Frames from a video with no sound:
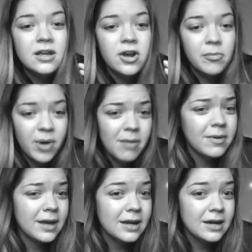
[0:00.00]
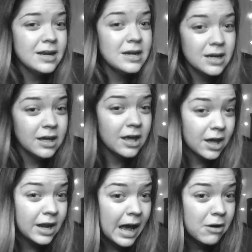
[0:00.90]
You're probably gonna need to
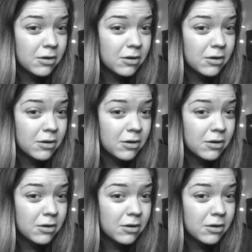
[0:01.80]
cut out